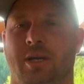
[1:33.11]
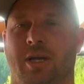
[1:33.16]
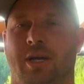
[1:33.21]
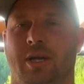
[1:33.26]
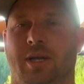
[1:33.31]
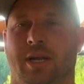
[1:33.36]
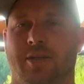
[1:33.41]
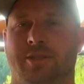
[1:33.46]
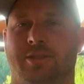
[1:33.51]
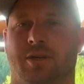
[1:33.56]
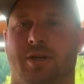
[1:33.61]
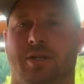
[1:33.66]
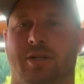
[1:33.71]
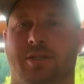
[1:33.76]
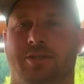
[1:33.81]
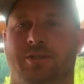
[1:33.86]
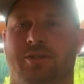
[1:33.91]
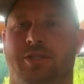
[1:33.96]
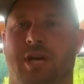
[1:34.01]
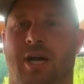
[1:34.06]
And then I sort of
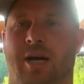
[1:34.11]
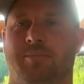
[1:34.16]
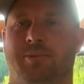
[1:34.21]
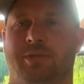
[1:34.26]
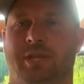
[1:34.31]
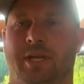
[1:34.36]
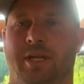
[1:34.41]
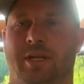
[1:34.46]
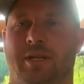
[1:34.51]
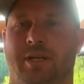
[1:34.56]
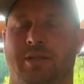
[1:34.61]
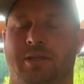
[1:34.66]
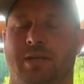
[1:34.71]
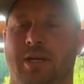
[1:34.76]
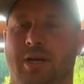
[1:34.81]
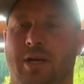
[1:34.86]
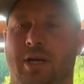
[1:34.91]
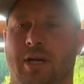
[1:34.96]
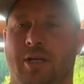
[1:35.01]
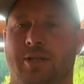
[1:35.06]
just jumped in and
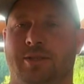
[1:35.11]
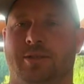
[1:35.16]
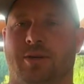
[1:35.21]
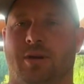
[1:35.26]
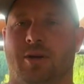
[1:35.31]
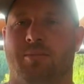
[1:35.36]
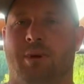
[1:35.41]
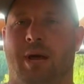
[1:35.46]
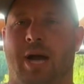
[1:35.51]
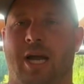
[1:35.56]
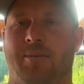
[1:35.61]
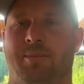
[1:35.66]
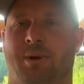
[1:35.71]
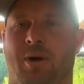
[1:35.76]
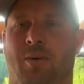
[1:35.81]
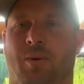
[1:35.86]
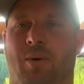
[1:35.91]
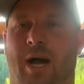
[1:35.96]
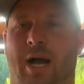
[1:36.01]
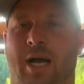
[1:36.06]
sort of made
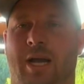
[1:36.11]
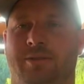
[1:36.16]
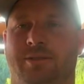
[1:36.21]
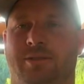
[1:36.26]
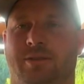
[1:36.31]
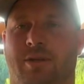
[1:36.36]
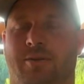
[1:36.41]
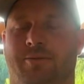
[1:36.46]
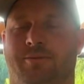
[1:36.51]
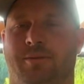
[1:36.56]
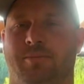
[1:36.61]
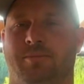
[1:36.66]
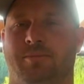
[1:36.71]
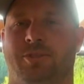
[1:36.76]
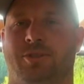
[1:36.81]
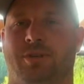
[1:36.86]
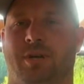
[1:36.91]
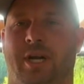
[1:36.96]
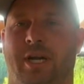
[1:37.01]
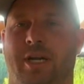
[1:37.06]
my way sort of from
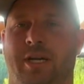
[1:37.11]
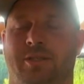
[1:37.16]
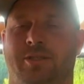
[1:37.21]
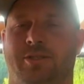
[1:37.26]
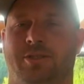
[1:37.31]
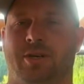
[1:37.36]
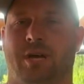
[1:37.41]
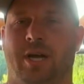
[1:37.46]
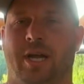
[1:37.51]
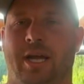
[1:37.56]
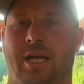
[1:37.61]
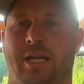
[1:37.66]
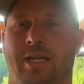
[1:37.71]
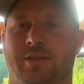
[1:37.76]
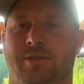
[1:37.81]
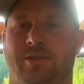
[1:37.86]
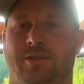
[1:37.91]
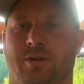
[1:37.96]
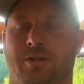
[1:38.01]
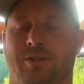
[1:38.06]
tree to tree
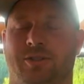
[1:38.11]
and sort